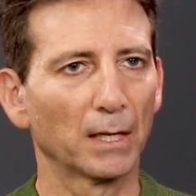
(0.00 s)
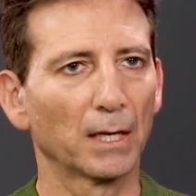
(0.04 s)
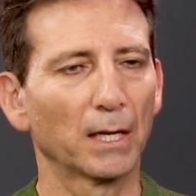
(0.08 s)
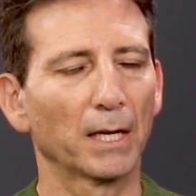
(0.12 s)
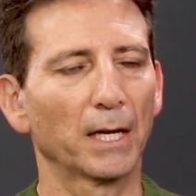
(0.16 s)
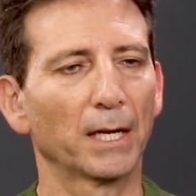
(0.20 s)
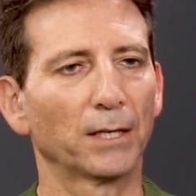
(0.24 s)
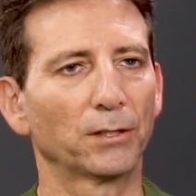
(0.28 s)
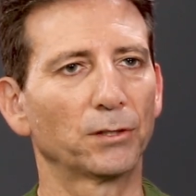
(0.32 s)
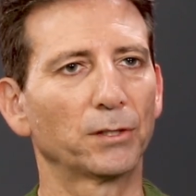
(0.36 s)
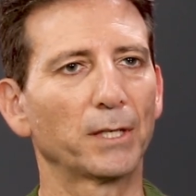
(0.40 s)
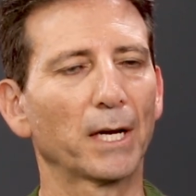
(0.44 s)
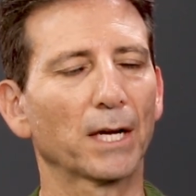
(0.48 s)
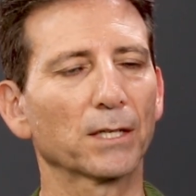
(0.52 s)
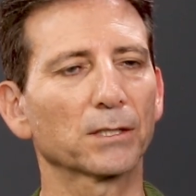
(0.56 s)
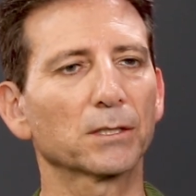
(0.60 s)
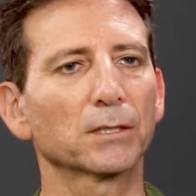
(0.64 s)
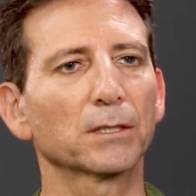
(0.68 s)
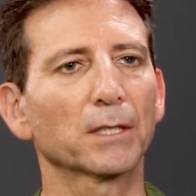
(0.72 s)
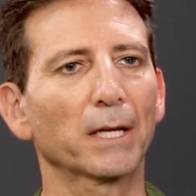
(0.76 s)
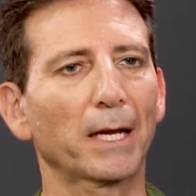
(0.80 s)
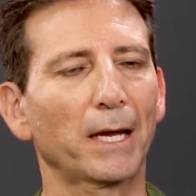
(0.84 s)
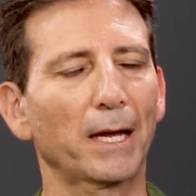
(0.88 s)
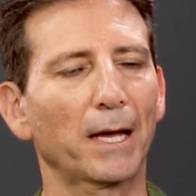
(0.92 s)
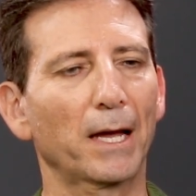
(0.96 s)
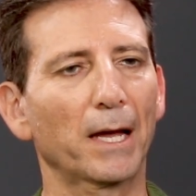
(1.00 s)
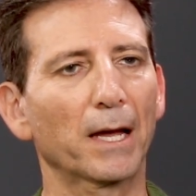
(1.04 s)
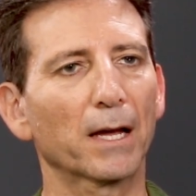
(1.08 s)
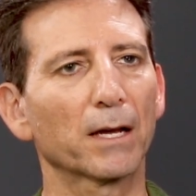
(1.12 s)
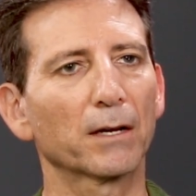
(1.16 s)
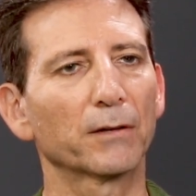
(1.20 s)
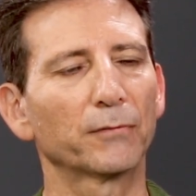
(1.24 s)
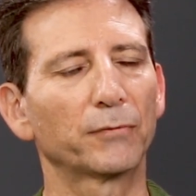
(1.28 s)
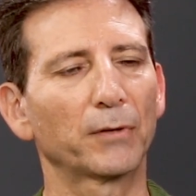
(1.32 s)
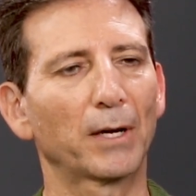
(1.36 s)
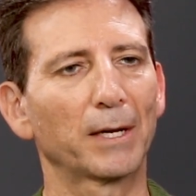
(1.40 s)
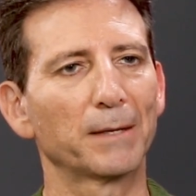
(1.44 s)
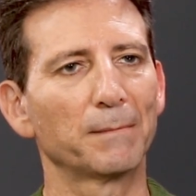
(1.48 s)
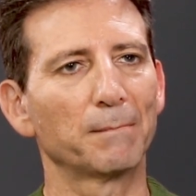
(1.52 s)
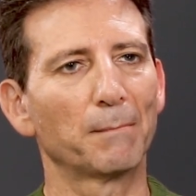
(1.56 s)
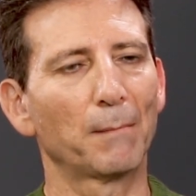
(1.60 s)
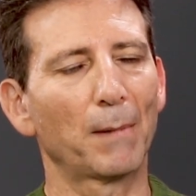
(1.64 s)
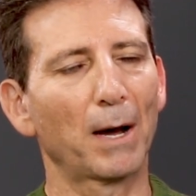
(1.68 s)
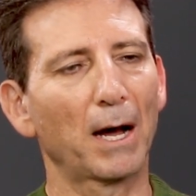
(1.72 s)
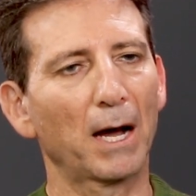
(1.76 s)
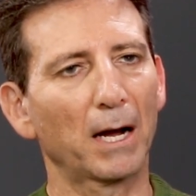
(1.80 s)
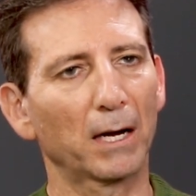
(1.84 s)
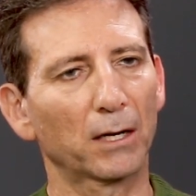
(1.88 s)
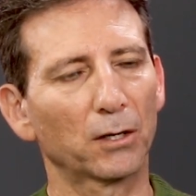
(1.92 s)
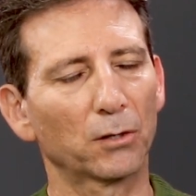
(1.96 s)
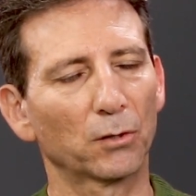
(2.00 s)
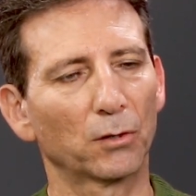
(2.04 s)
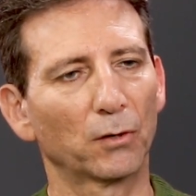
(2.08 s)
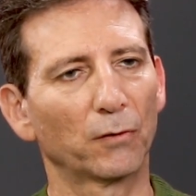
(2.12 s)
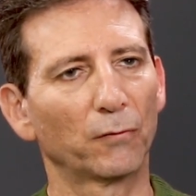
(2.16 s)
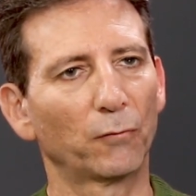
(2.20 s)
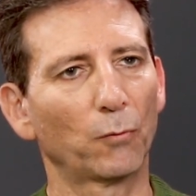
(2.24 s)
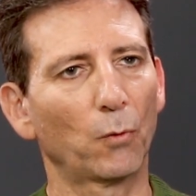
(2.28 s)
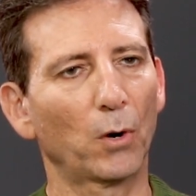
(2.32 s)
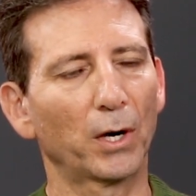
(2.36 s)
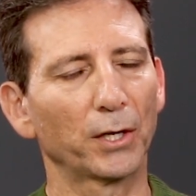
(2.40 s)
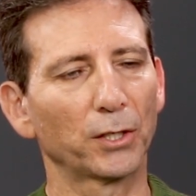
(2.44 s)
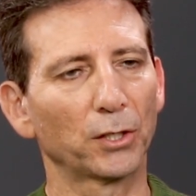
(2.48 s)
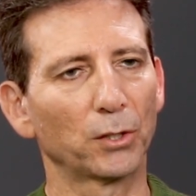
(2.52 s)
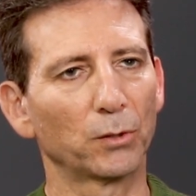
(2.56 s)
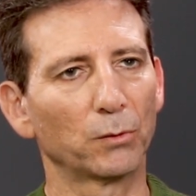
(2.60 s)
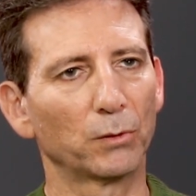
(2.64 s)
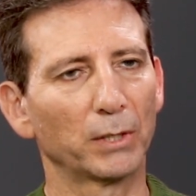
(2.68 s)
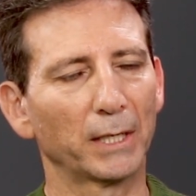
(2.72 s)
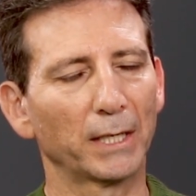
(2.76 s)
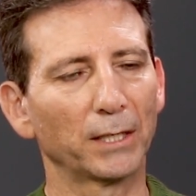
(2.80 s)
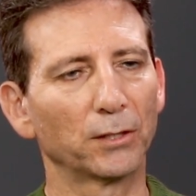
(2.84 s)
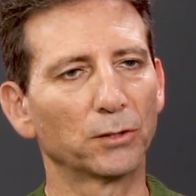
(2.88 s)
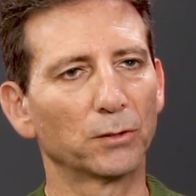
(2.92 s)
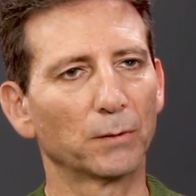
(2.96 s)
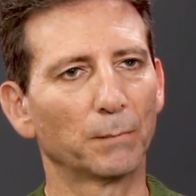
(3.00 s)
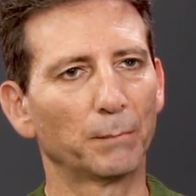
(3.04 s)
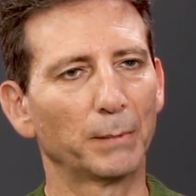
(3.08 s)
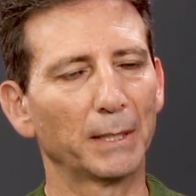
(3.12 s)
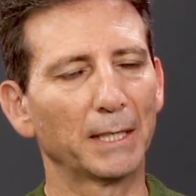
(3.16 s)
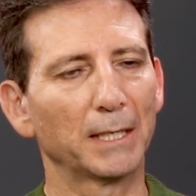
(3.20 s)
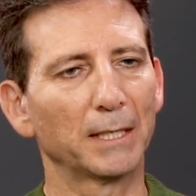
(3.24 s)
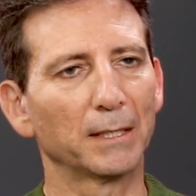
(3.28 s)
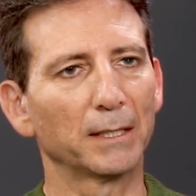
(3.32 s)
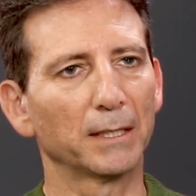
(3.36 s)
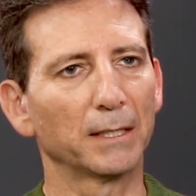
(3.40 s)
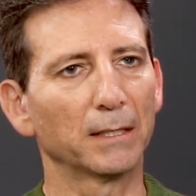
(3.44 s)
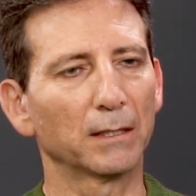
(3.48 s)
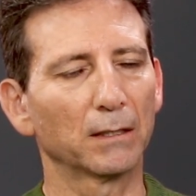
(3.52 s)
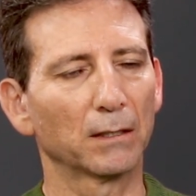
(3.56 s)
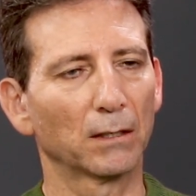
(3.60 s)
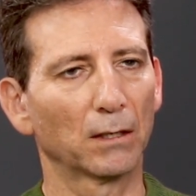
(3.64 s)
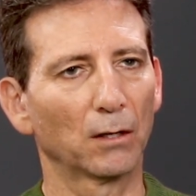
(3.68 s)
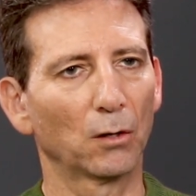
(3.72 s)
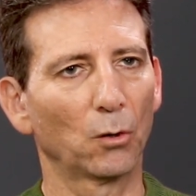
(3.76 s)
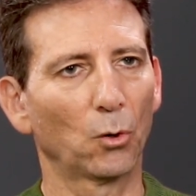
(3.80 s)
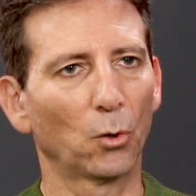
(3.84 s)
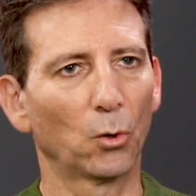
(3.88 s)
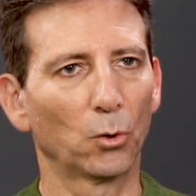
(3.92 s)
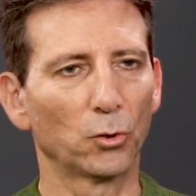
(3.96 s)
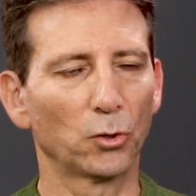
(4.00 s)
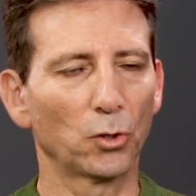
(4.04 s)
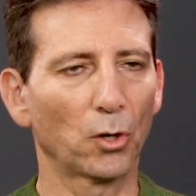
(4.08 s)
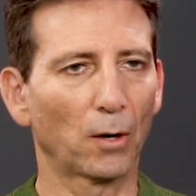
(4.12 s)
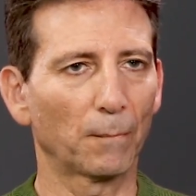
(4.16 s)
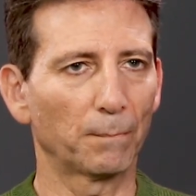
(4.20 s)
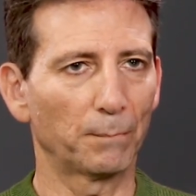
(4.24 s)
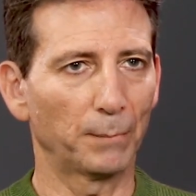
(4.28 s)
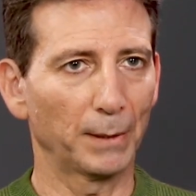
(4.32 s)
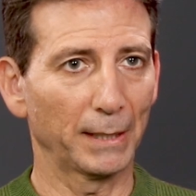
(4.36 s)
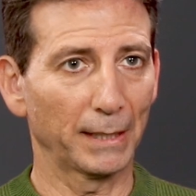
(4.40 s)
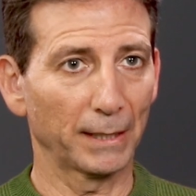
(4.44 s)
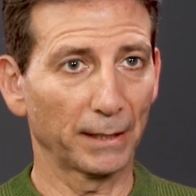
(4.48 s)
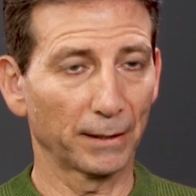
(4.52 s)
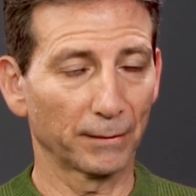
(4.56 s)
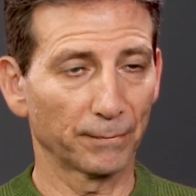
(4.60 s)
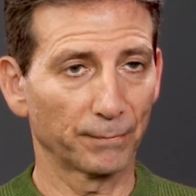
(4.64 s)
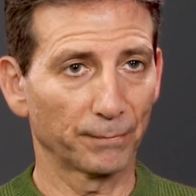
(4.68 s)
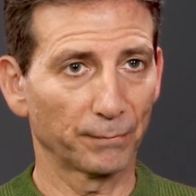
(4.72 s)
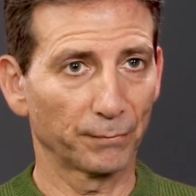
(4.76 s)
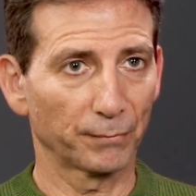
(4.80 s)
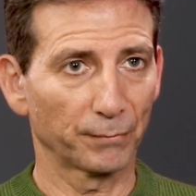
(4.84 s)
It doesn't have a marker of what you need to be or not be,